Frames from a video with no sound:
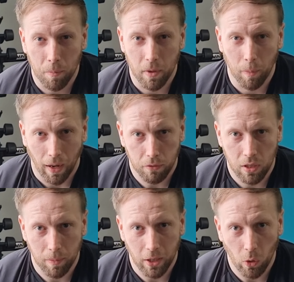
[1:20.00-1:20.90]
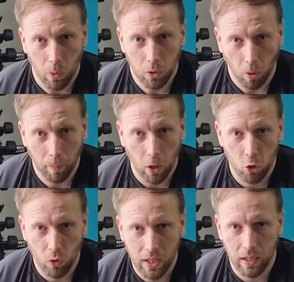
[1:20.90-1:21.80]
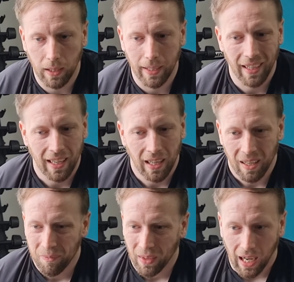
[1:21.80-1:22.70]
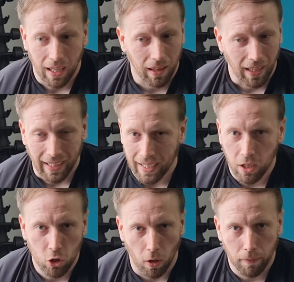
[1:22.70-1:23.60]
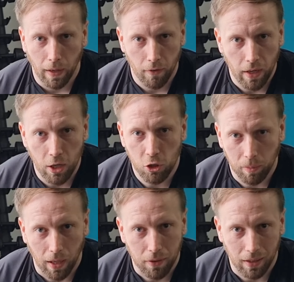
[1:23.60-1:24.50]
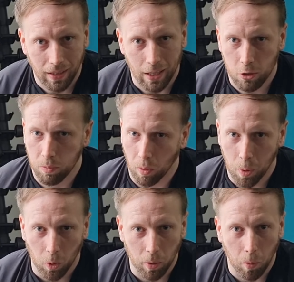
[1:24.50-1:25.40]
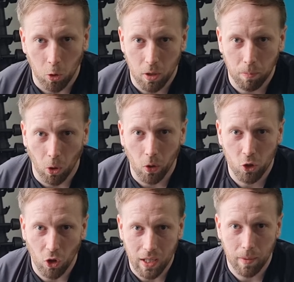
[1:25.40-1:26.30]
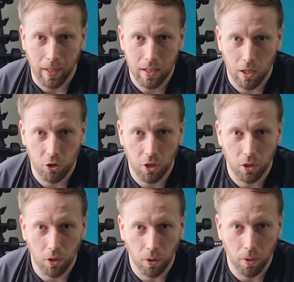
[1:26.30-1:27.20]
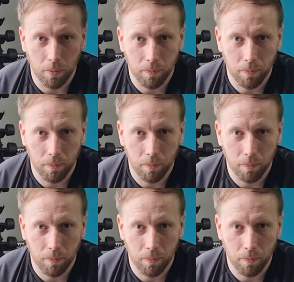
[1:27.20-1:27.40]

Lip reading: You might have seen me do it with dumbbells recently. I like any sort of variation, but I think that's probably one of the most important tricep exercises you can do.